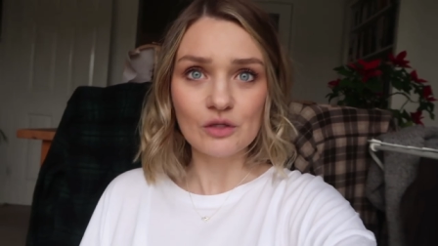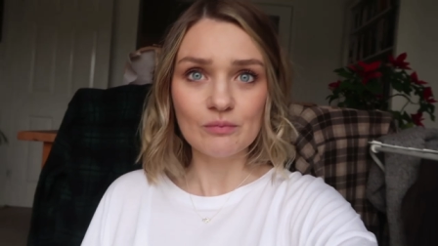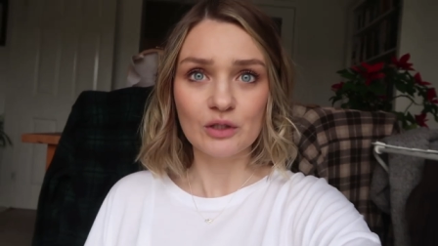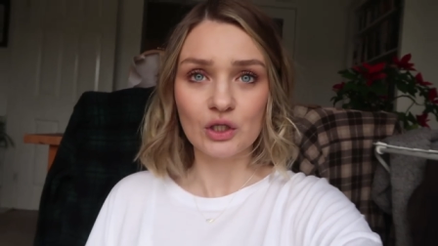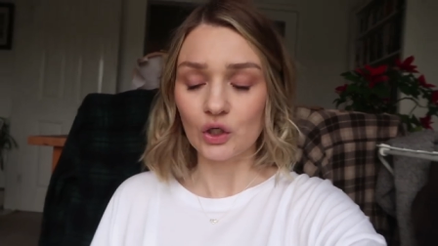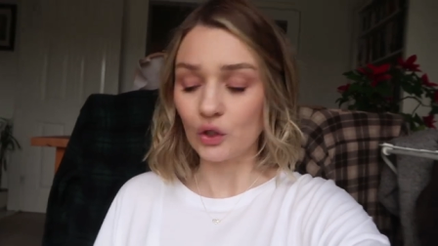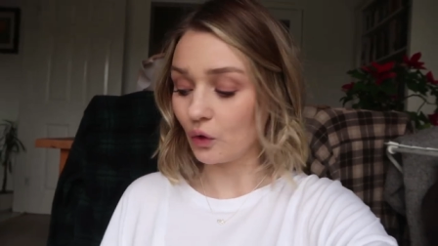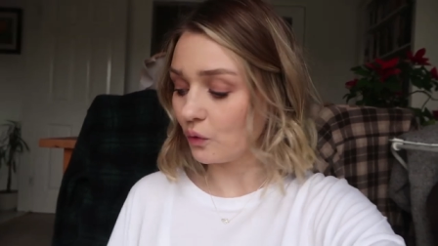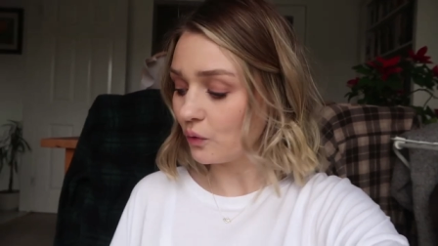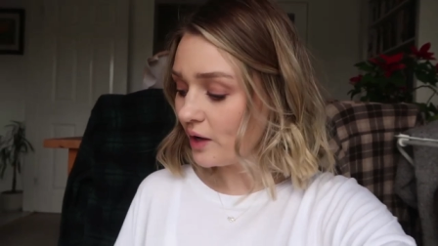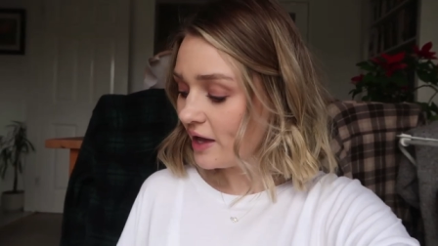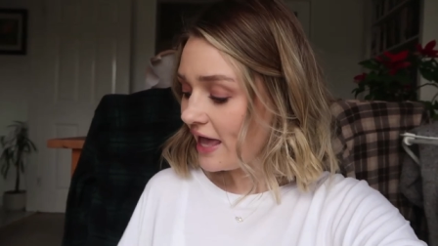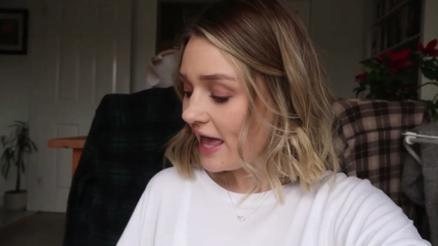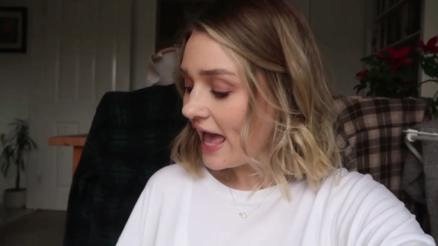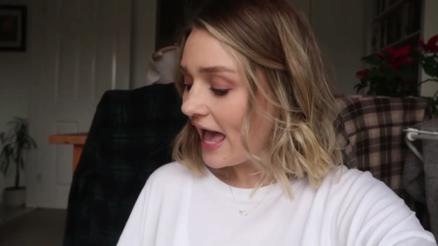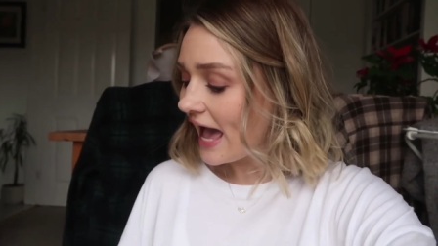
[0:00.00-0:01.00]
Zoom call
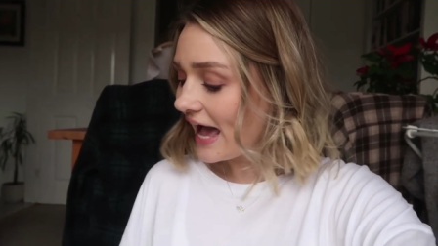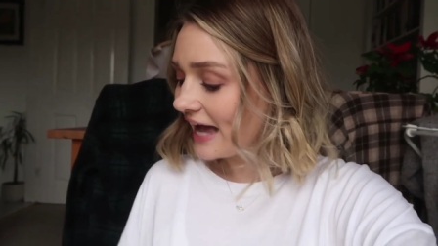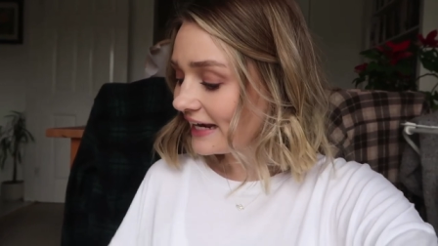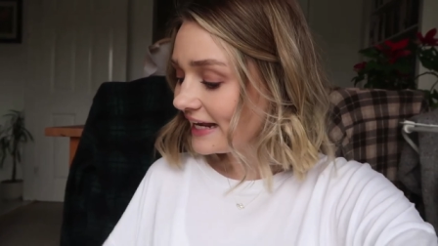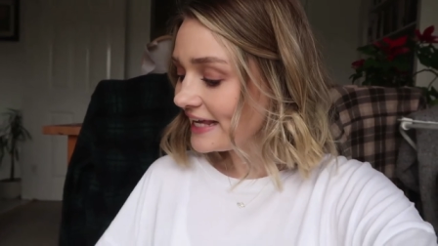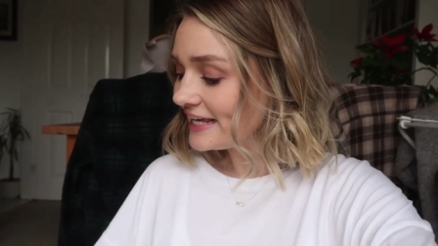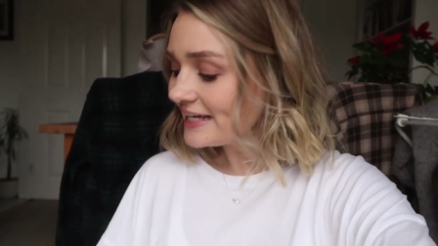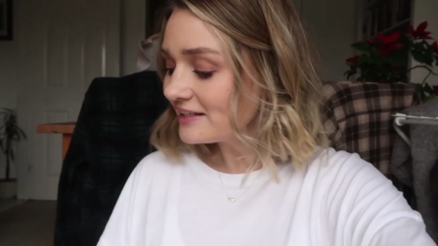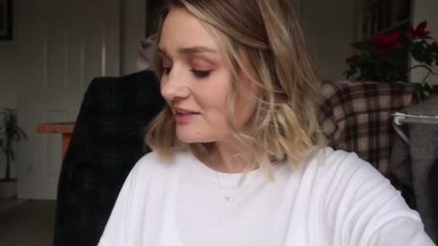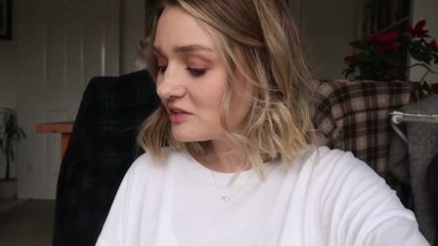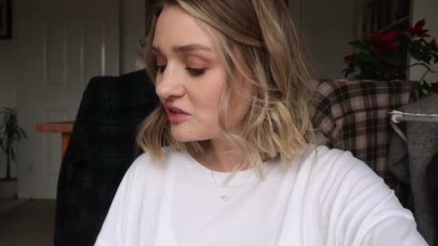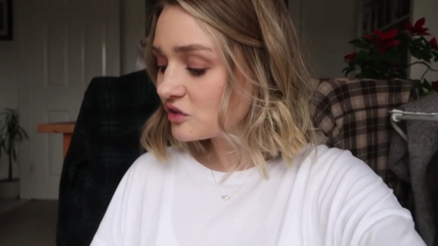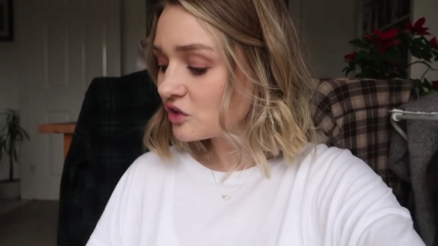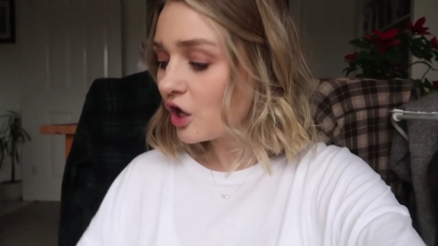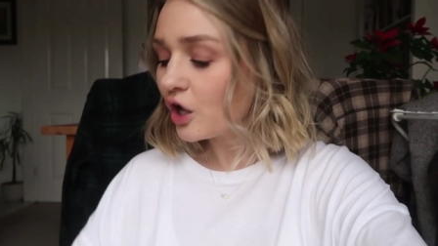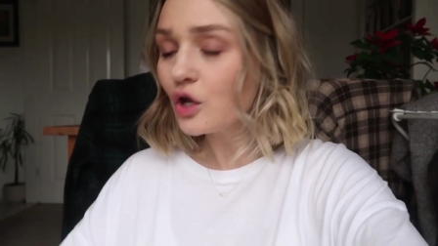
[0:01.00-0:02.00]
and he is
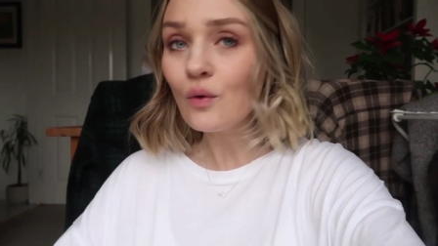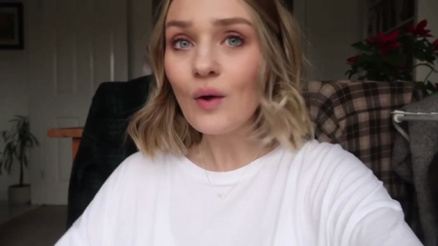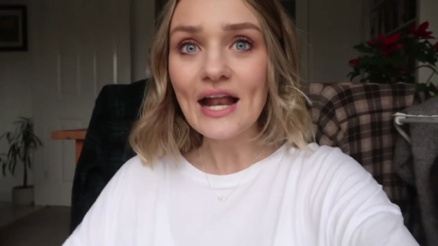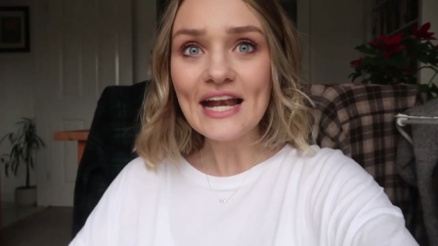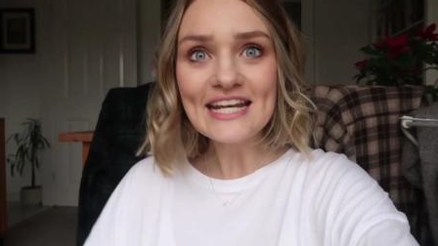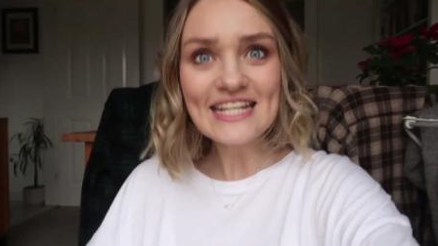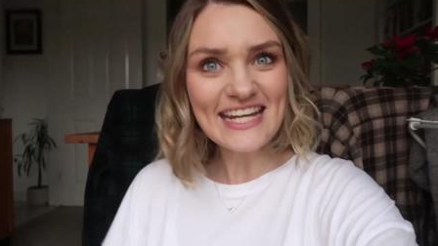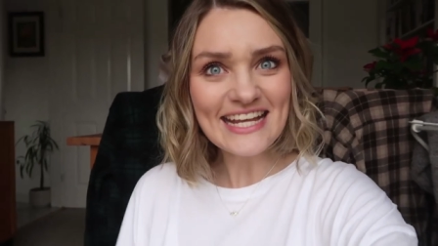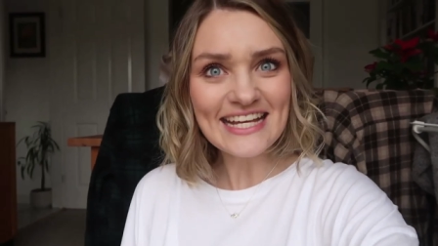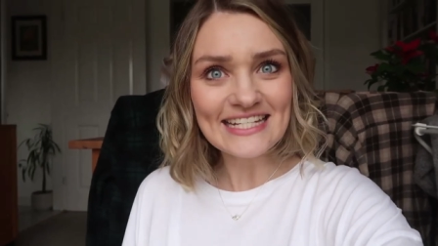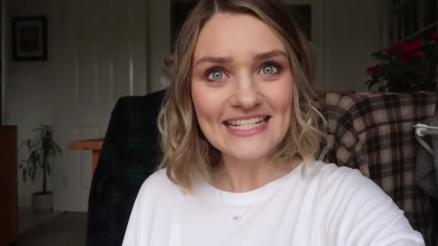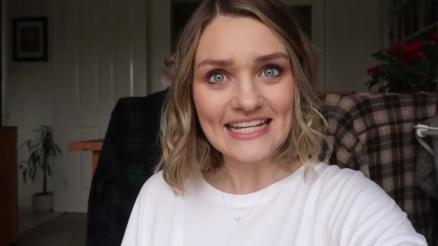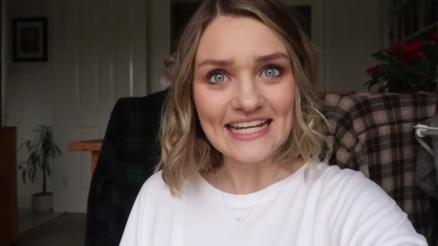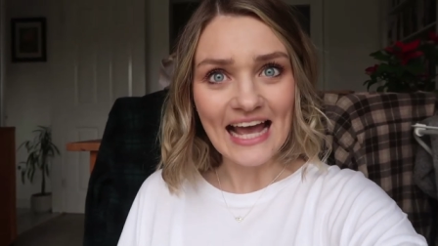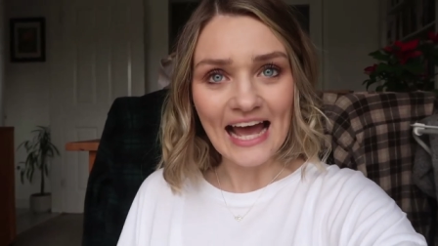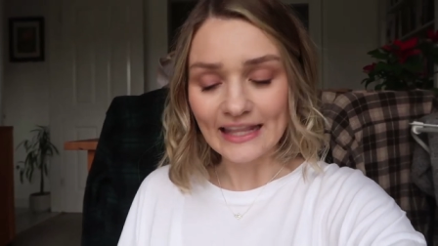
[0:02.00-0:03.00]
so
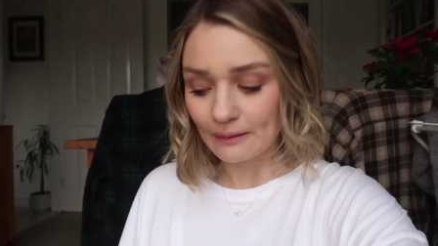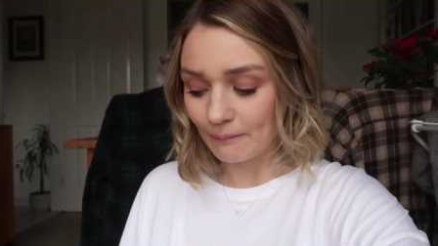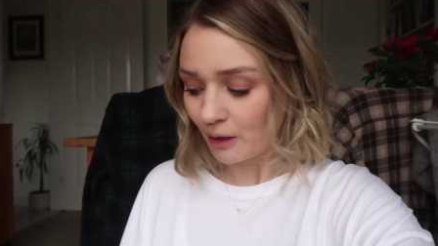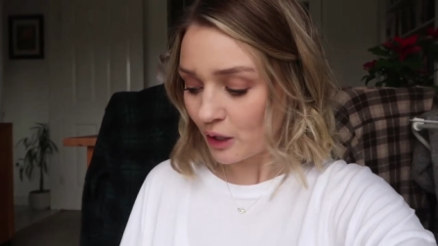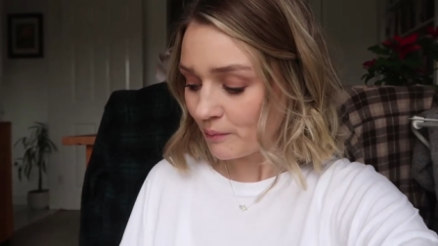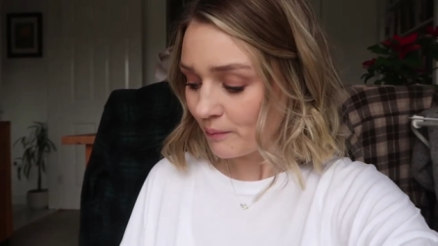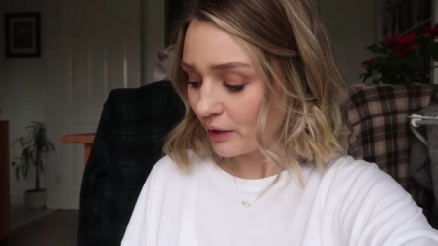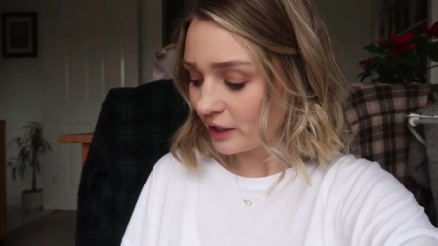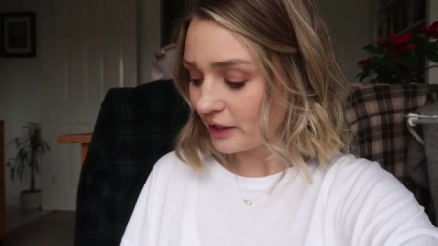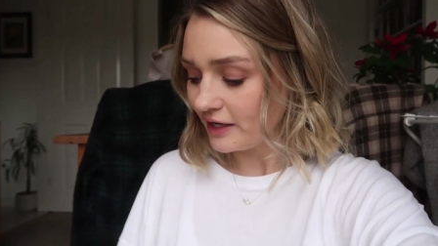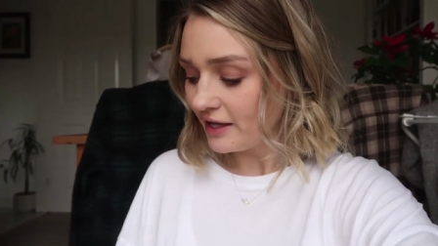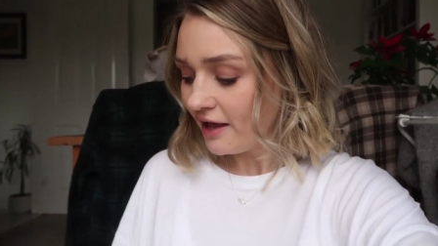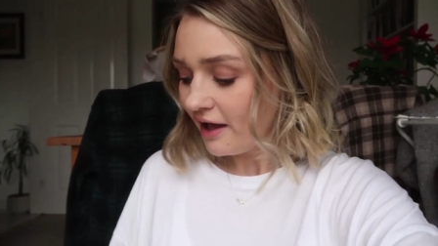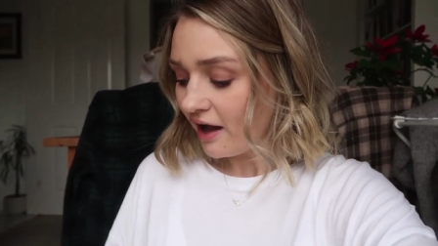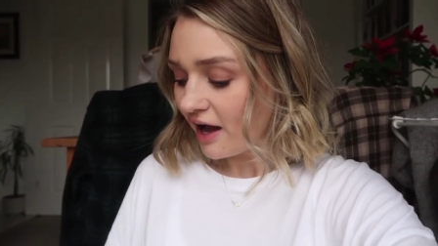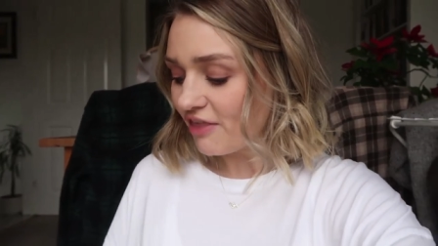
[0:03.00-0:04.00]
needy at the moment.
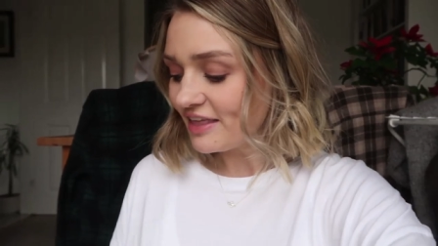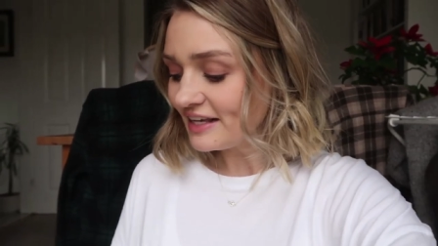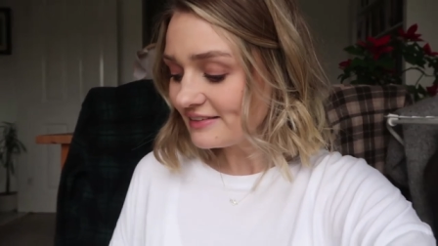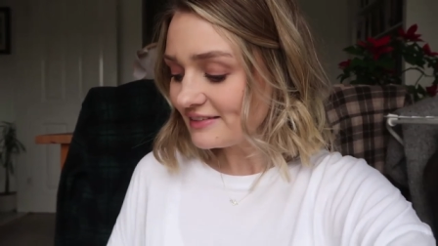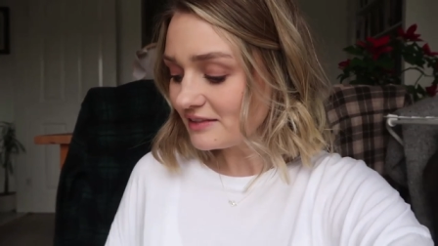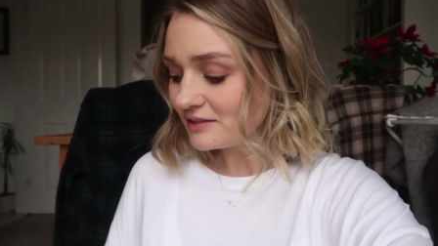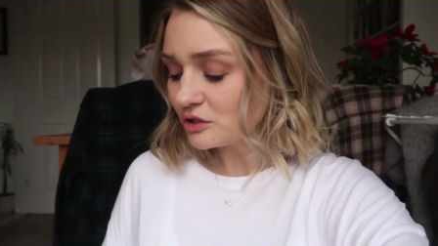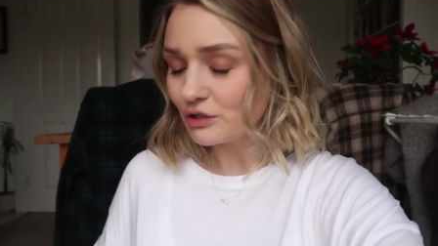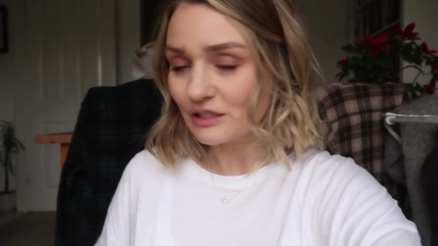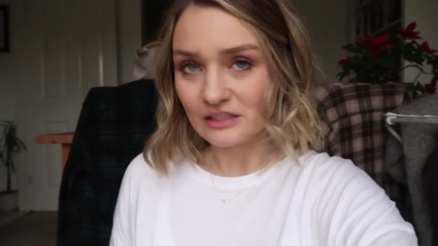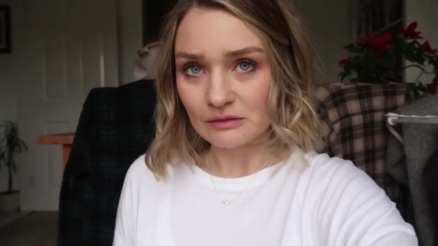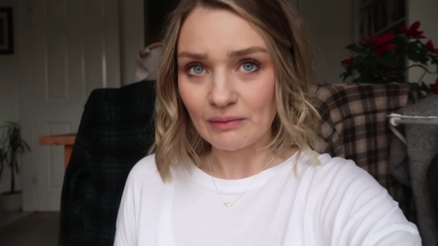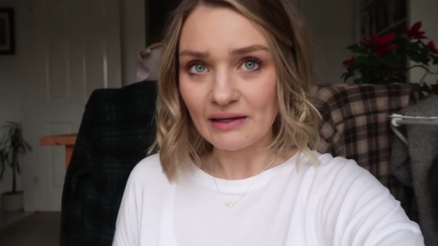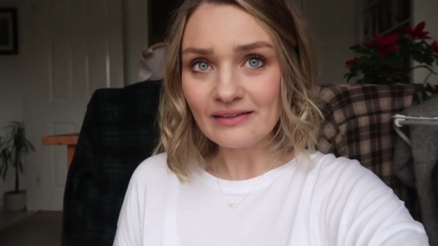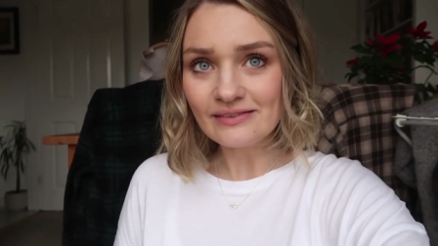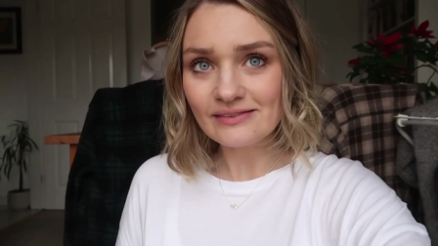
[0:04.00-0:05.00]
I think since
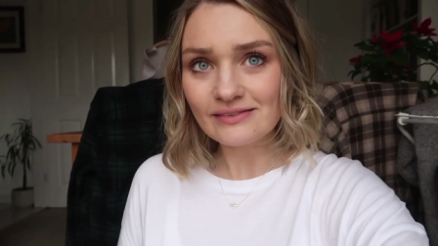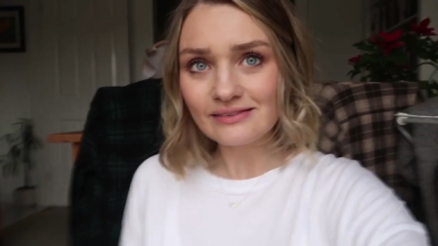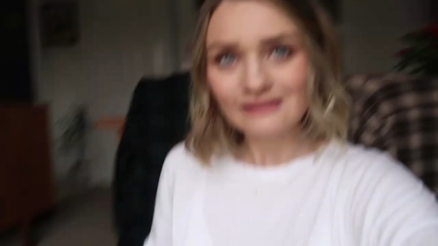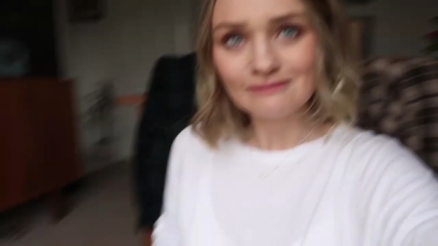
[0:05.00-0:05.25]
Christmas,